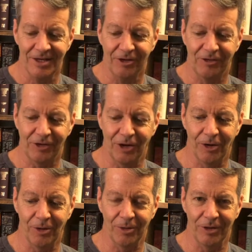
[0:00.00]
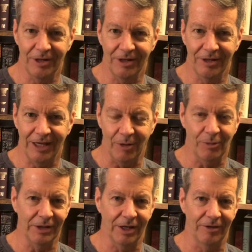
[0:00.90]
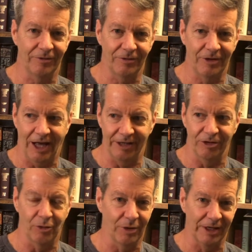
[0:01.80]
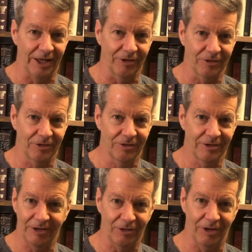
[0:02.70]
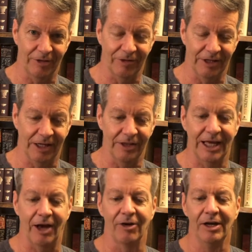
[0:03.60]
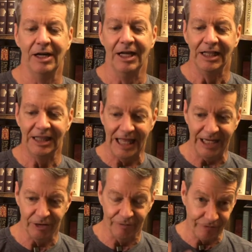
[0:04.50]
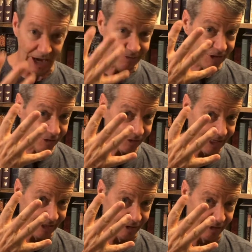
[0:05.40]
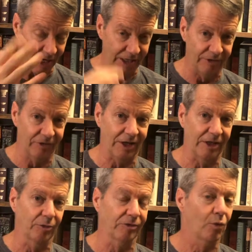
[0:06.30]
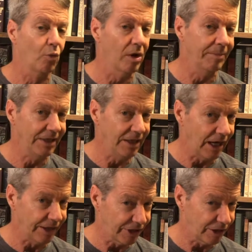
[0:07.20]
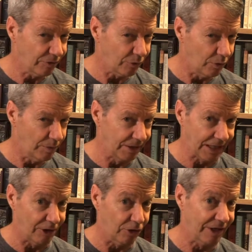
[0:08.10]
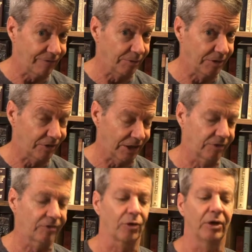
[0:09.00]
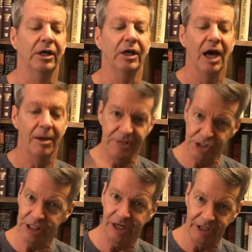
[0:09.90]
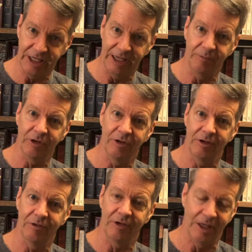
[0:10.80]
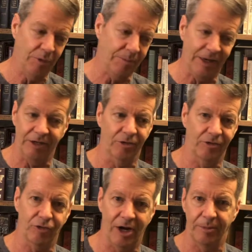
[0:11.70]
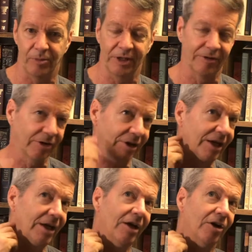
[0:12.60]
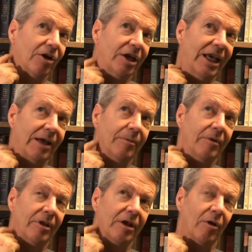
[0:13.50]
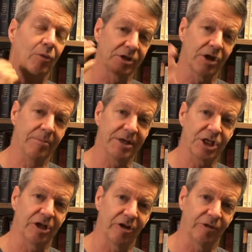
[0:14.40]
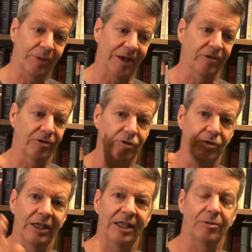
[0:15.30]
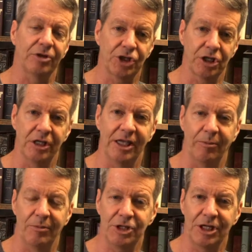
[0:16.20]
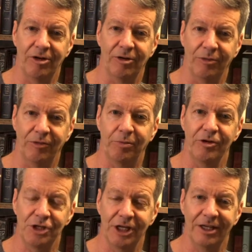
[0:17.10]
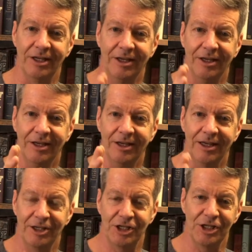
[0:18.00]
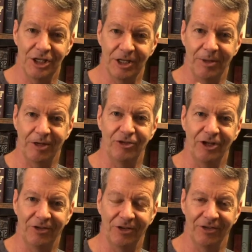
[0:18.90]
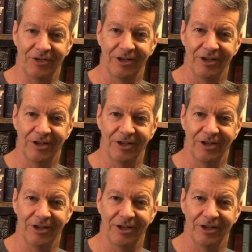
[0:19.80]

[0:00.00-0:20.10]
so that went on i don't know what else that's all i found out now later, five years later, I understand, there was a woman, I think it was a woman, I heard that from the second story. A missionary came to his, he went back to his tribe or whatever, and or he came, a missionary was passing through, and they were, and that missionary was preaching and teaching about Jesus.